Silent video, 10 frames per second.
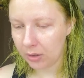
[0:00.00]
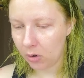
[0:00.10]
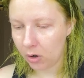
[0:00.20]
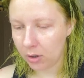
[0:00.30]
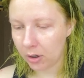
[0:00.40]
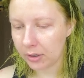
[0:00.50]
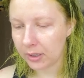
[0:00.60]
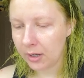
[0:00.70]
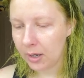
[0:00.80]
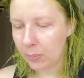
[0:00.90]
on
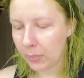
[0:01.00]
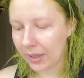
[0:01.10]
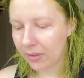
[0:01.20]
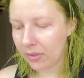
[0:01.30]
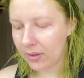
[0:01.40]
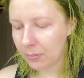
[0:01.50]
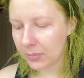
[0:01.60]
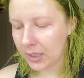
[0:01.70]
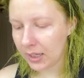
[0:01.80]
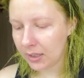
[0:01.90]
my
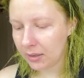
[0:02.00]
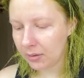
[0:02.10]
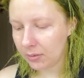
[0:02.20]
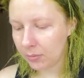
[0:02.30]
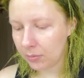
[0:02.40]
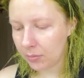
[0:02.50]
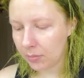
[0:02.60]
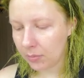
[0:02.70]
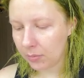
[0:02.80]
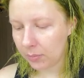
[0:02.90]
thumbnail,
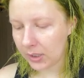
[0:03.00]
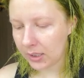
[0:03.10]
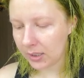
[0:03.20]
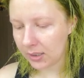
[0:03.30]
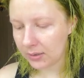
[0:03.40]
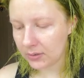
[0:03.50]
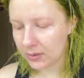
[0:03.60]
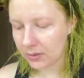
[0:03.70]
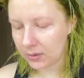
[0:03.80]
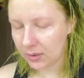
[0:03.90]

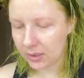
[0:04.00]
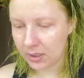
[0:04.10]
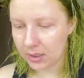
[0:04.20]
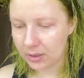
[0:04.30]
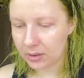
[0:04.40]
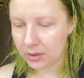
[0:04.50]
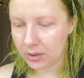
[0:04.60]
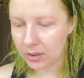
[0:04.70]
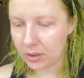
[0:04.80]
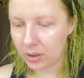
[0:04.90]
because it
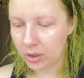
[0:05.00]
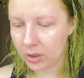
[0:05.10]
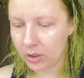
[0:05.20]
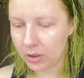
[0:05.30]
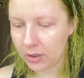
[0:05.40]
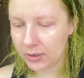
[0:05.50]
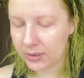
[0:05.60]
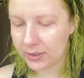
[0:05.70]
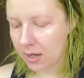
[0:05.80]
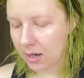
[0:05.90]

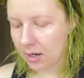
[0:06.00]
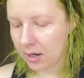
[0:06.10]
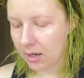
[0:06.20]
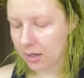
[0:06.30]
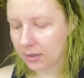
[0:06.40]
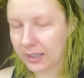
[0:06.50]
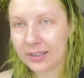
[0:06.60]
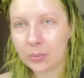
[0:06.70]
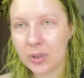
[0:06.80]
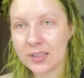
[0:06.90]
looks like
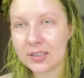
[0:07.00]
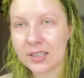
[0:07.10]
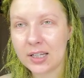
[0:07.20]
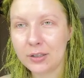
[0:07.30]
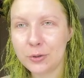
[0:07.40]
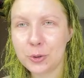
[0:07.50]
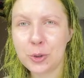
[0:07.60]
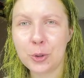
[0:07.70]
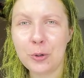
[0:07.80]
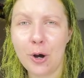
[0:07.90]
the best nail to
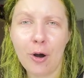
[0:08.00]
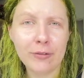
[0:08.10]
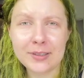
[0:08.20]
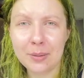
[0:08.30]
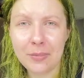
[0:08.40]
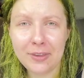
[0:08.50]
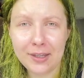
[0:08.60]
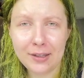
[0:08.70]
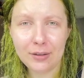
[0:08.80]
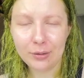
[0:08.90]
show off
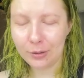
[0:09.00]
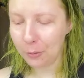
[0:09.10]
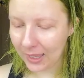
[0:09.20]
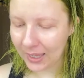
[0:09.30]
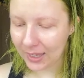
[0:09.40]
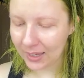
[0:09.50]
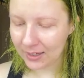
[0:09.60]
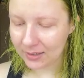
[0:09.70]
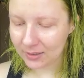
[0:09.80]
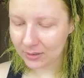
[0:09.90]
something, you know.
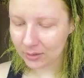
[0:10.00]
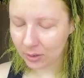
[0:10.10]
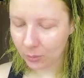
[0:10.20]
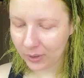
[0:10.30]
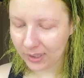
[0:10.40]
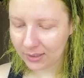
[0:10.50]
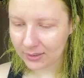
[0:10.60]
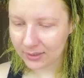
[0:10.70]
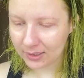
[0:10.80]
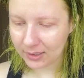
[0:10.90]
And we can
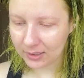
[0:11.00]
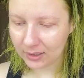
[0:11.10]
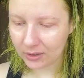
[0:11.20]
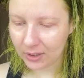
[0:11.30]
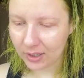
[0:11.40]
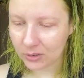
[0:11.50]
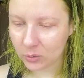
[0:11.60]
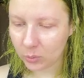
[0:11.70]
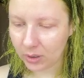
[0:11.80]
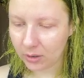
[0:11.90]
see here as
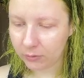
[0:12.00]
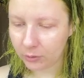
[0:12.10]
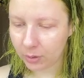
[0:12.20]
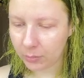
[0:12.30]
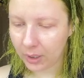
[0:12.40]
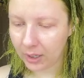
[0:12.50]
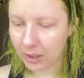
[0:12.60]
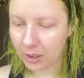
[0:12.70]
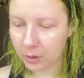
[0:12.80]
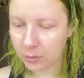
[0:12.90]
well from a
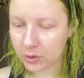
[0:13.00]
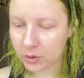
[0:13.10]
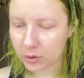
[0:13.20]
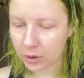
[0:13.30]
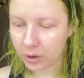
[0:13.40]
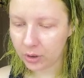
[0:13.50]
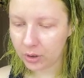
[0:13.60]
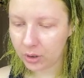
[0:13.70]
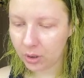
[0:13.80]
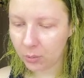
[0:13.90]
closer
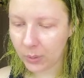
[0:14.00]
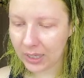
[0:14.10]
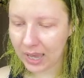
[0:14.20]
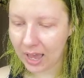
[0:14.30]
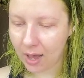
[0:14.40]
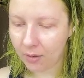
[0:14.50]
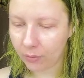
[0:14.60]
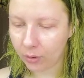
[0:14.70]
look, we have